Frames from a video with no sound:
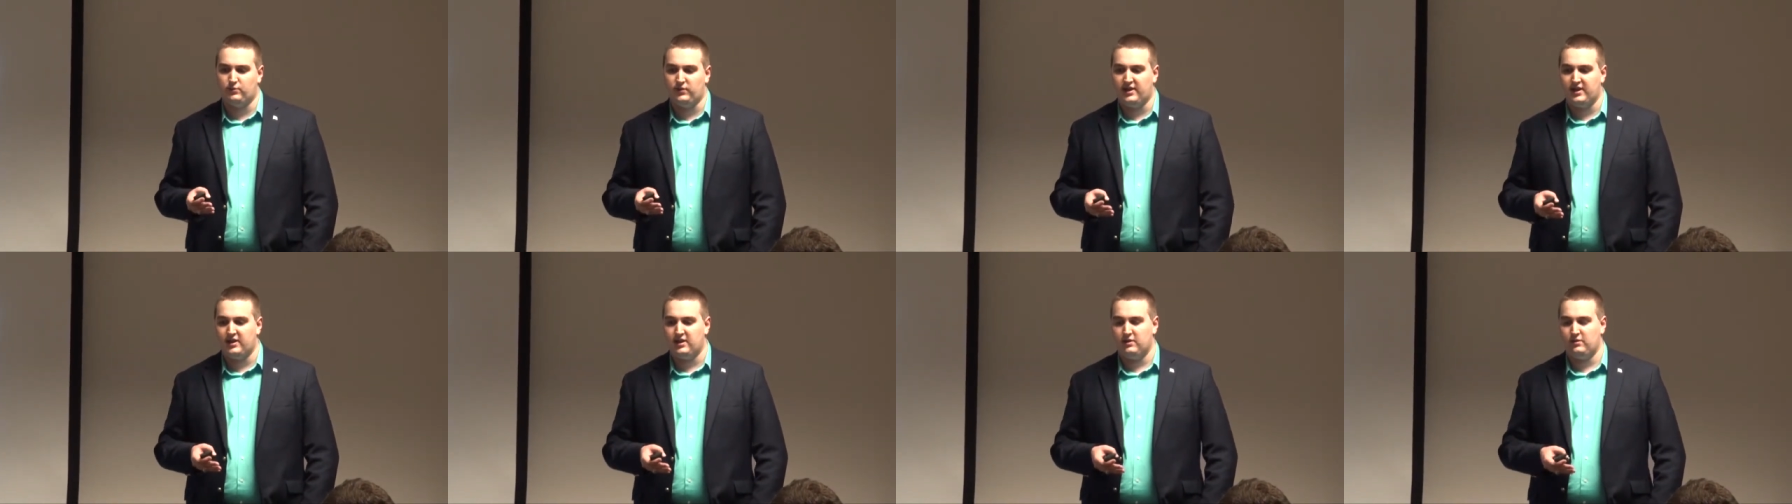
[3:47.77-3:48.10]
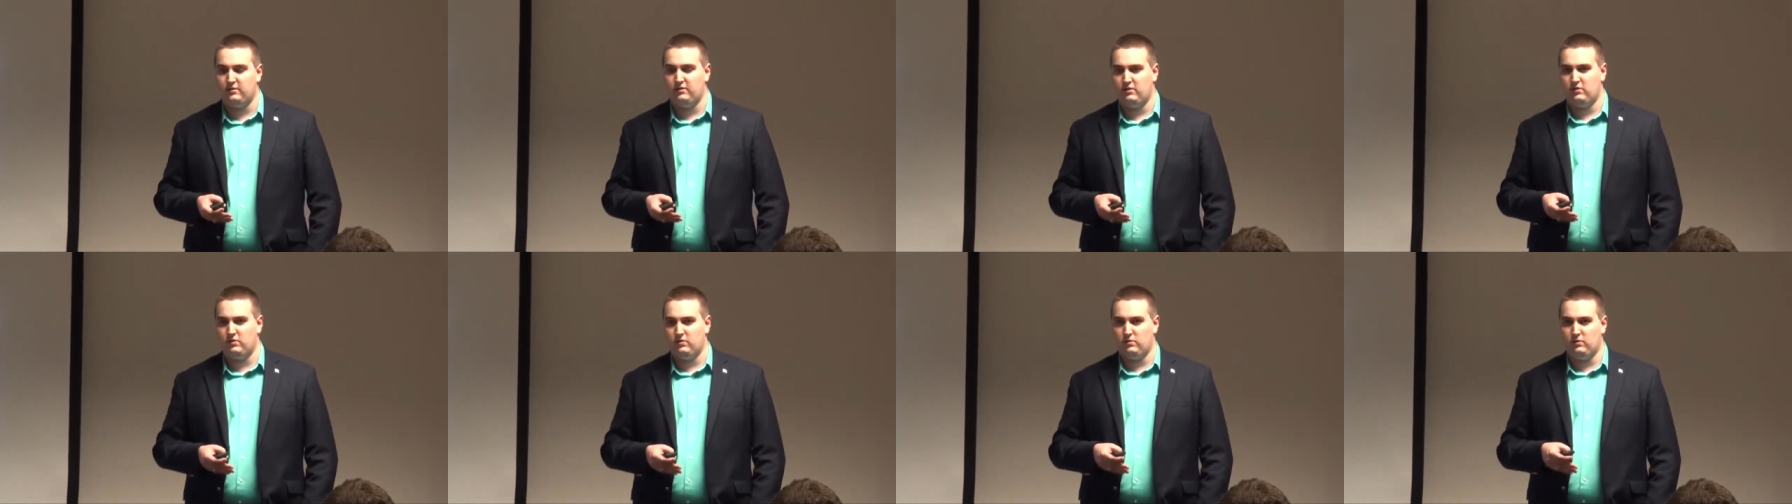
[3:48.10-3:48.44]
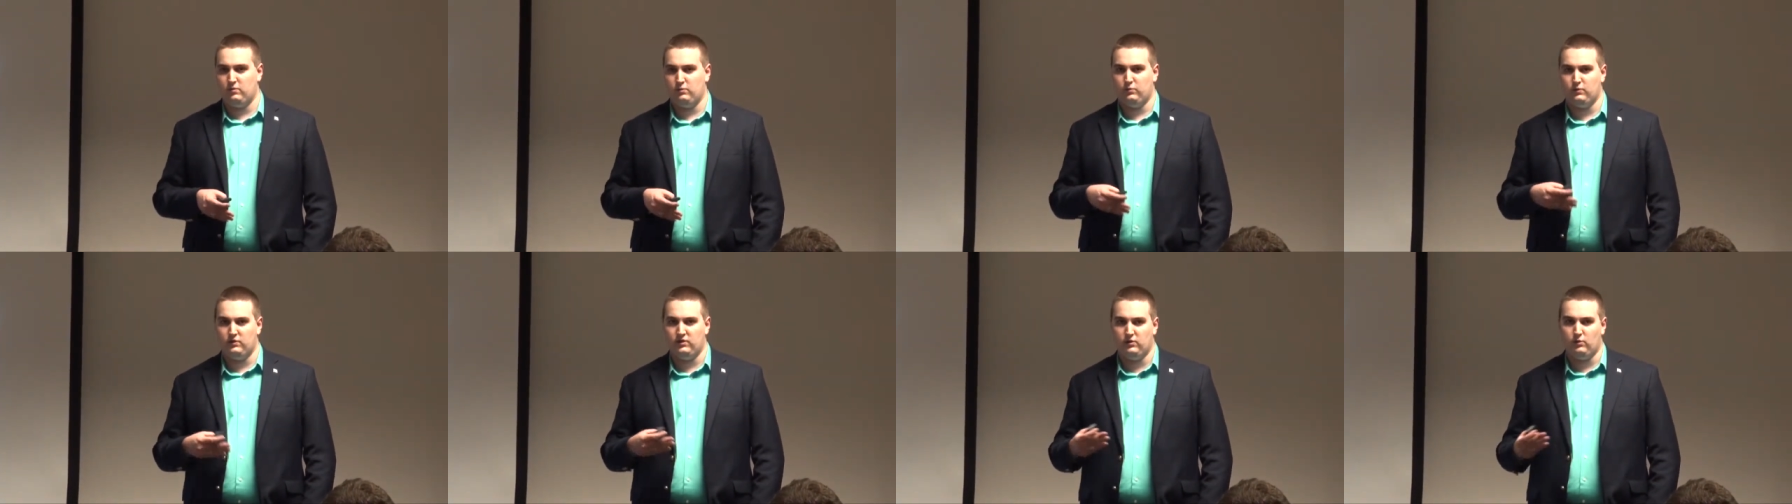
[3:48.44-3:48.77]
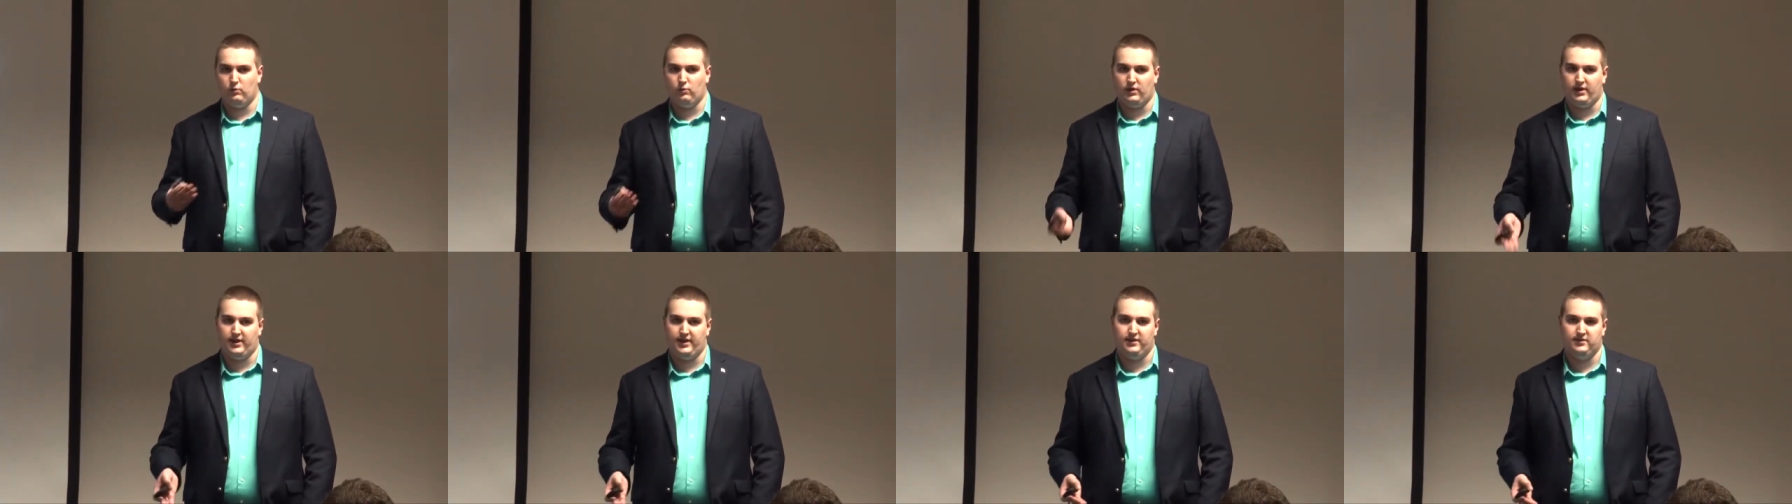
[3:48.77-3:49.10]
we had no
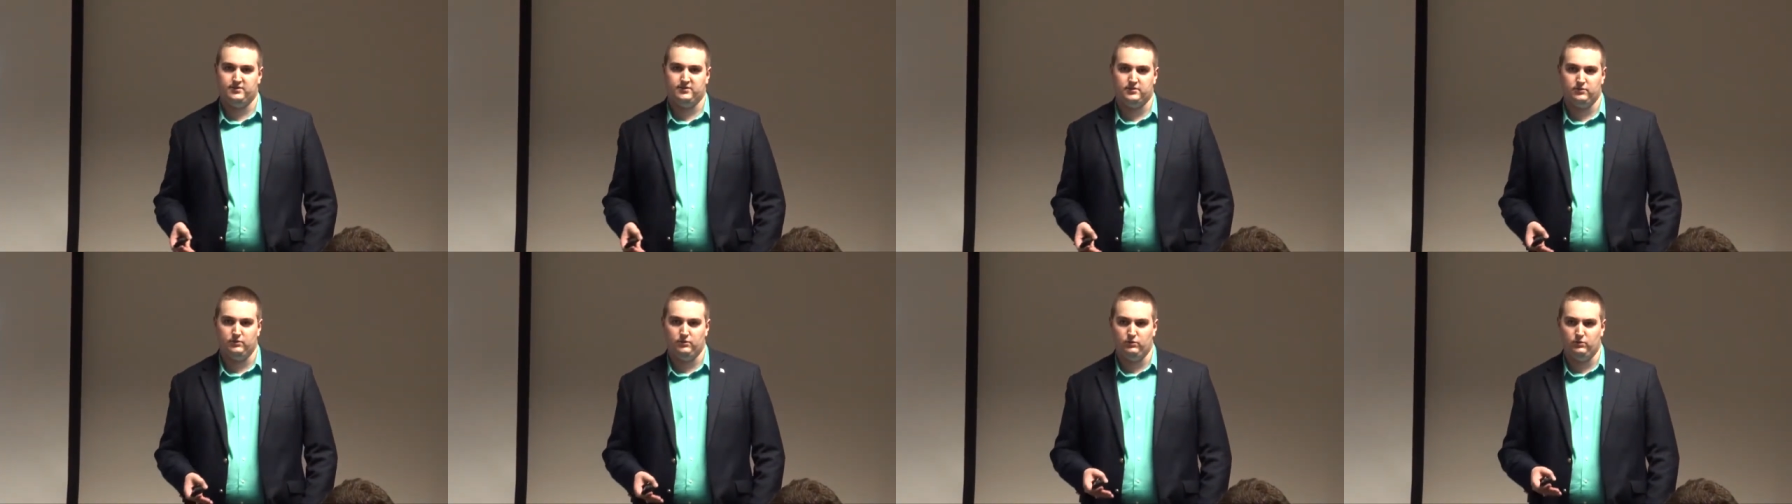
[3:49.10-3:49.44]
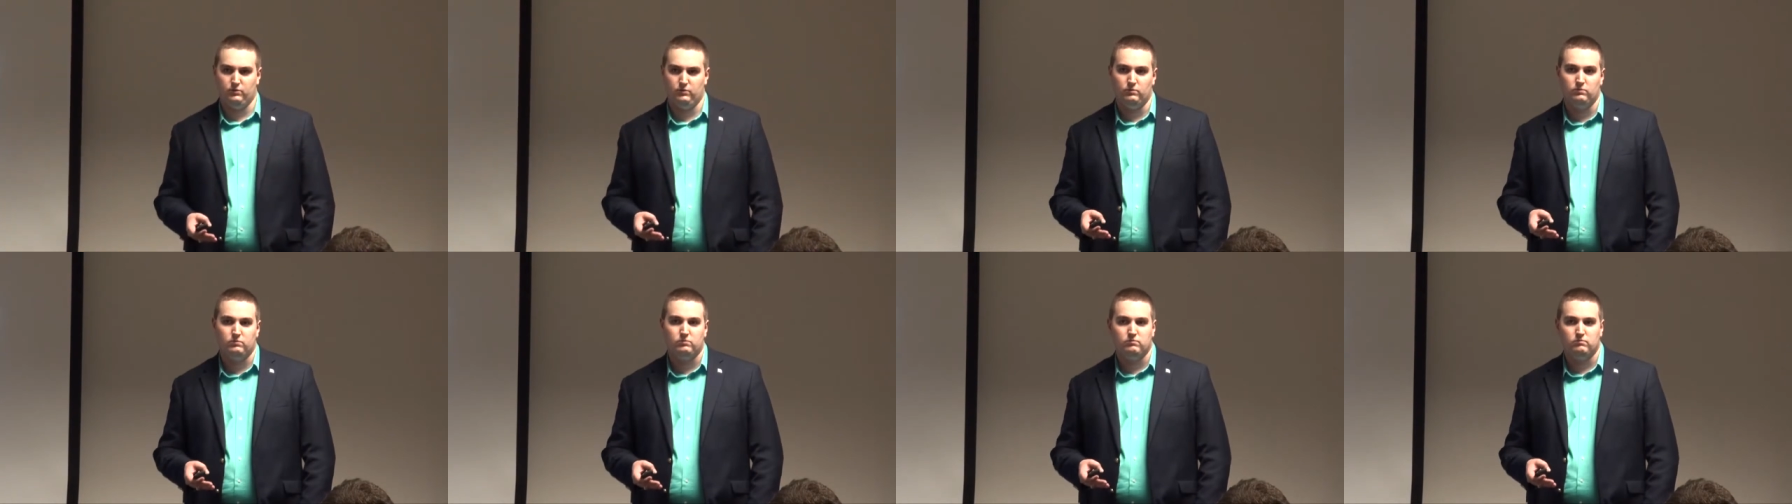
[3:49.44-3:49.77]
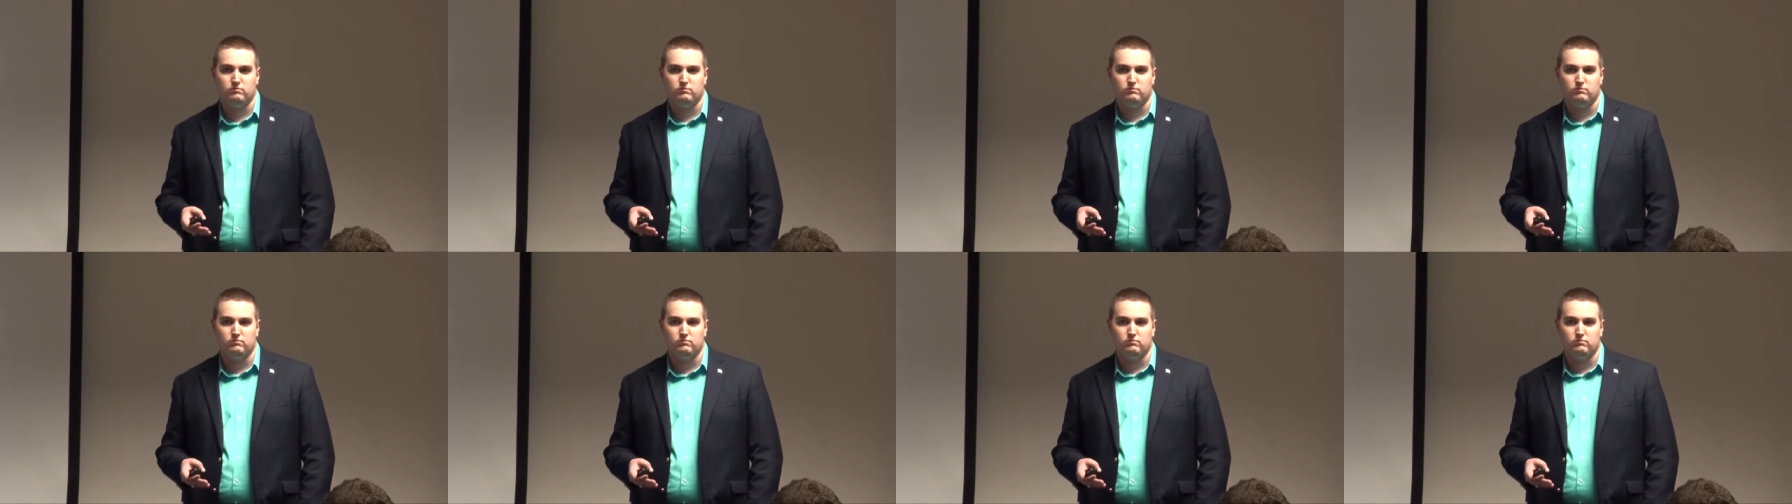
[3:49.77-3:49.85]
real way to